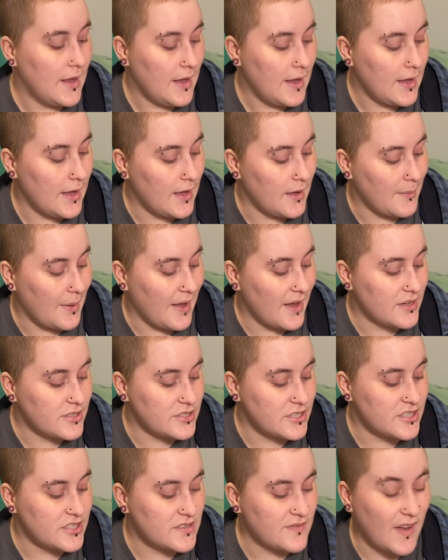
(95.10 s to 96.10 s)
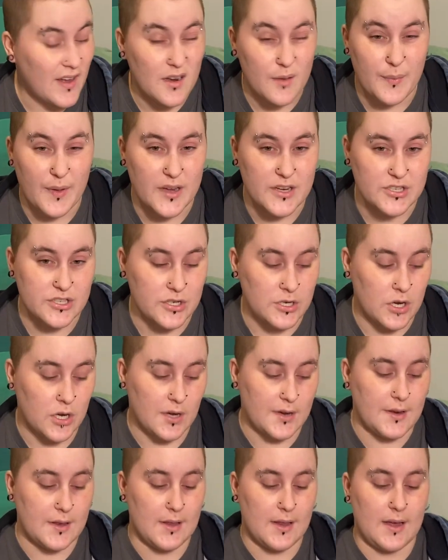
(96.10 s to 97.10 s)
I actually just found a picture
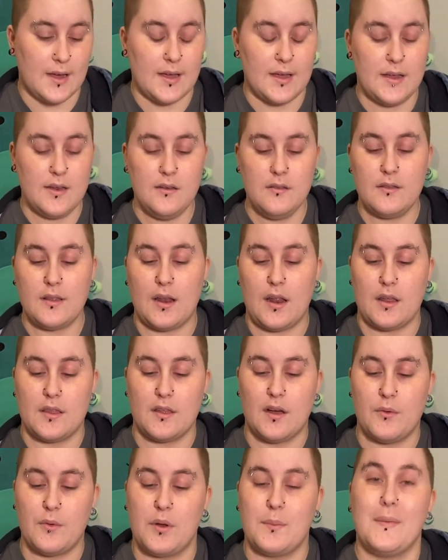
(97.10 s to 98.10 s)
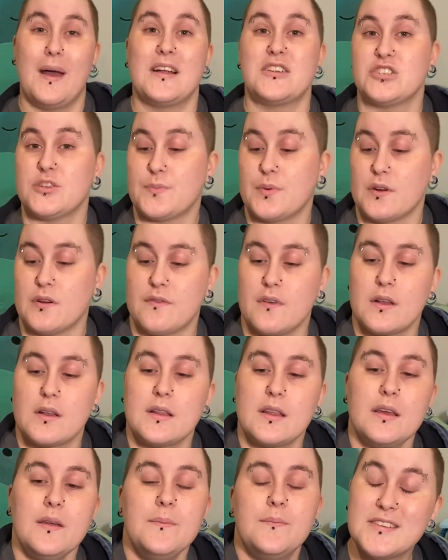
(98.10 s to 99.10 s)
online that I thought would match it
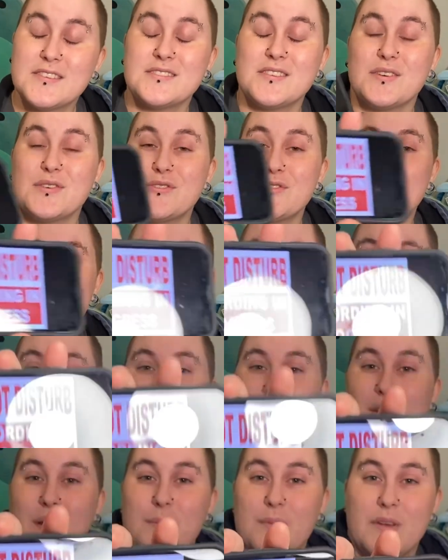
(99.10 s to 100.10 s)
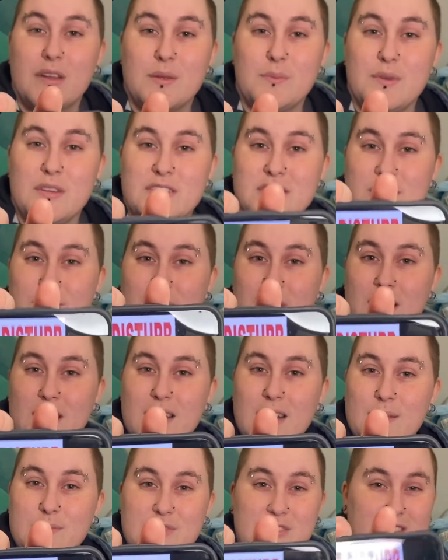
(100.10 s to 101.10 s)
perfectly. So this is what I'm going to be
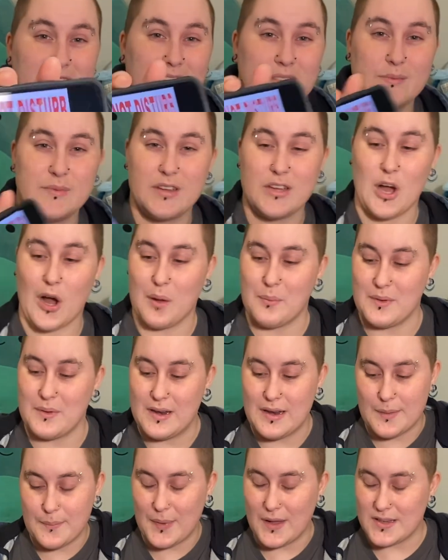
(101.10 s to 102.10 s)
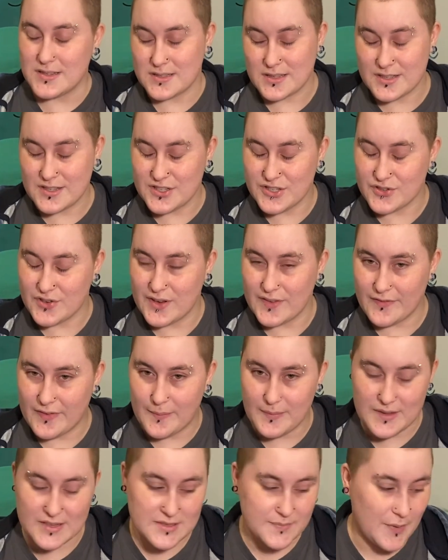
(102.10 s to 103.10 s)
doing. I'm just going to be copying it basically straight
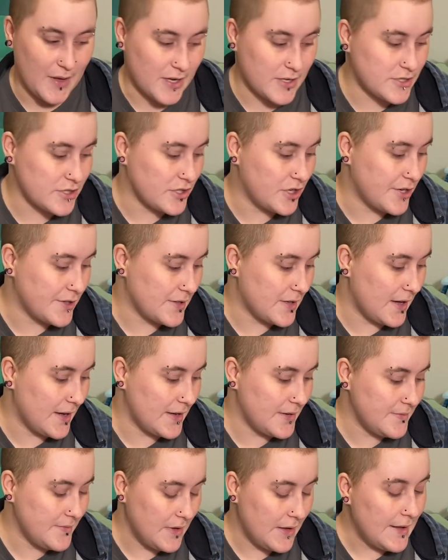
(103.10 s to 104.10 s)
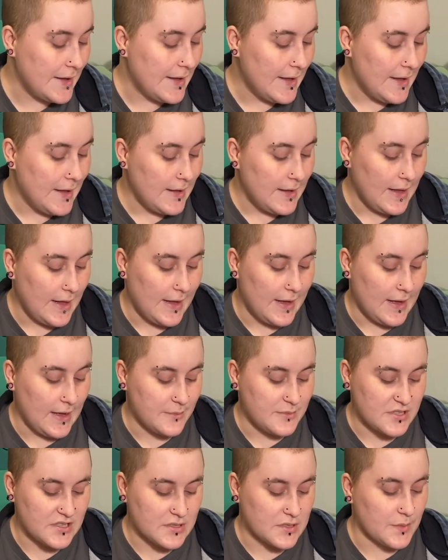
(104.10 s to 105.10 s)
from this picture online.
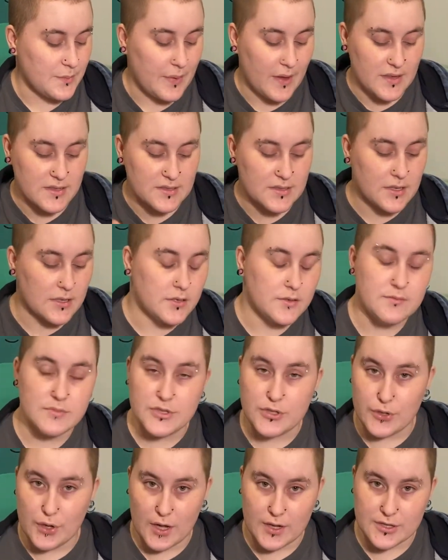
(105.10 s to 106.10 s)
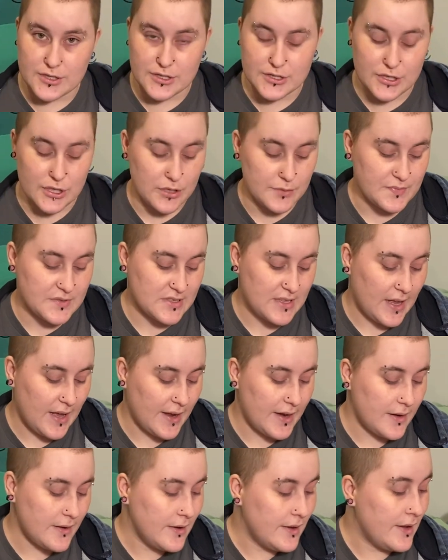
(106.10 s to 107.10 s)
Just a basic do not disturb
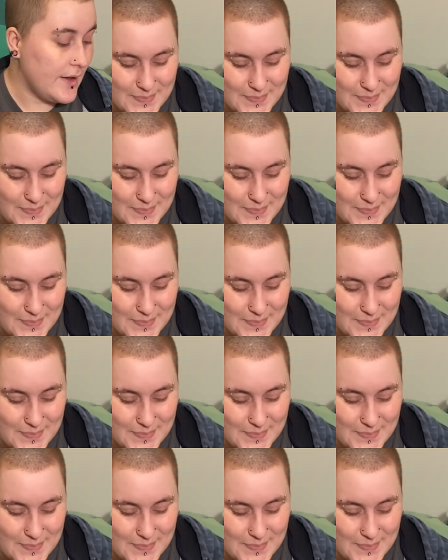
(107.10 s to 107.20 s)
sign.